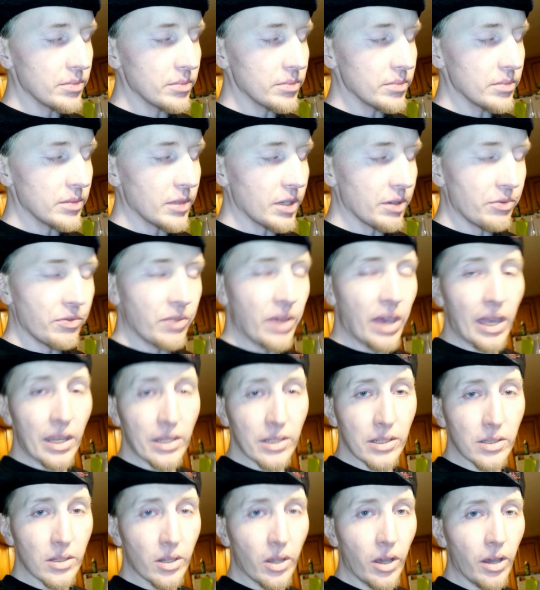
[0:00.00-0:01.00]
a fan
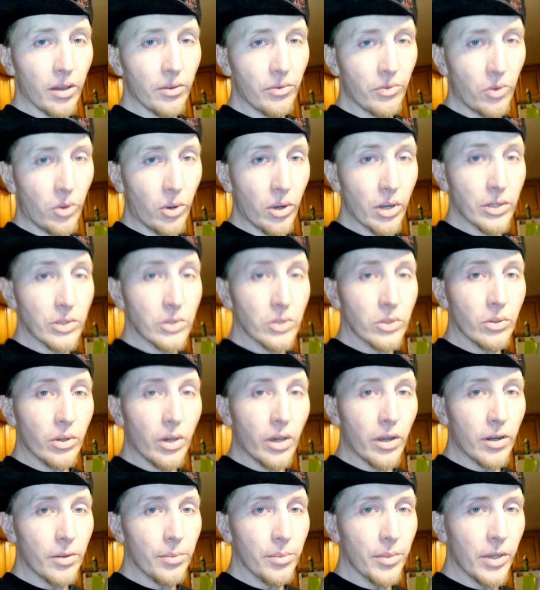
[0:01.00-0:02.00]
slot for a
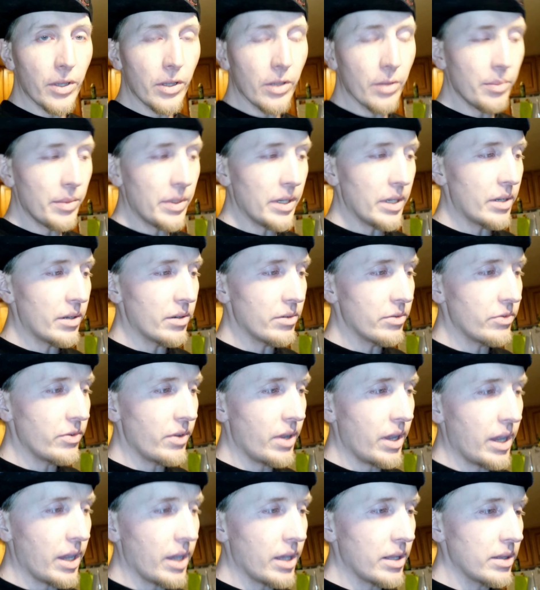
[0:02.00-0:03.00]
200mm
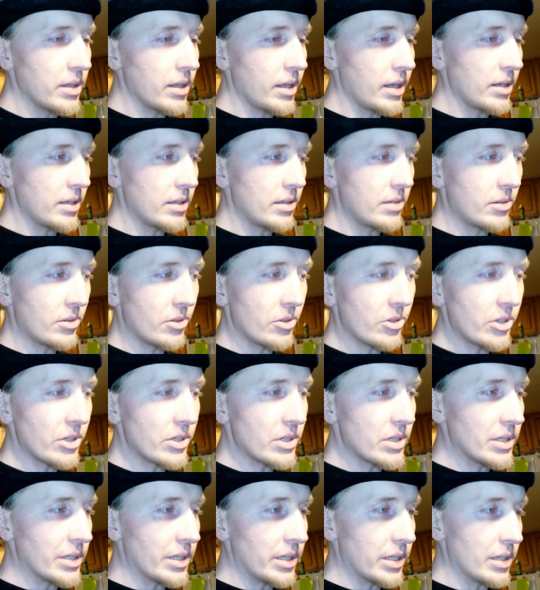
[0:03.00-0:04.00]
fan that
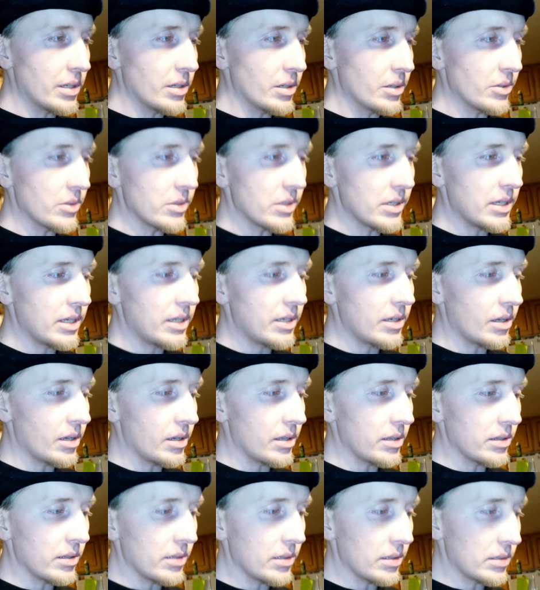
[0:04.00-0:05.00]
traditionally goes in
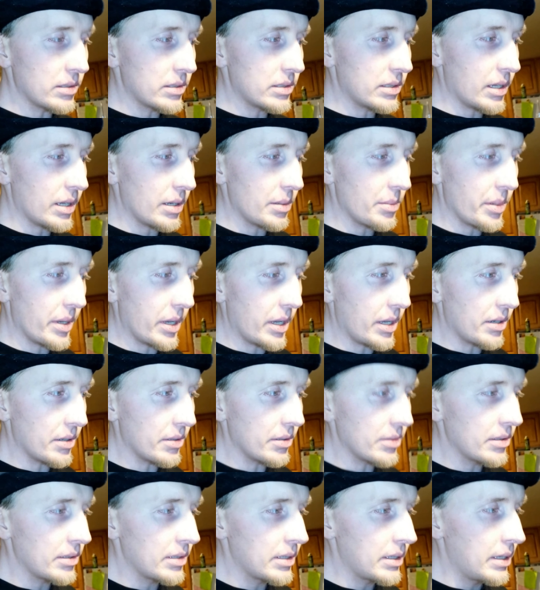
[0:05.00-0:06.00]
on the side panel,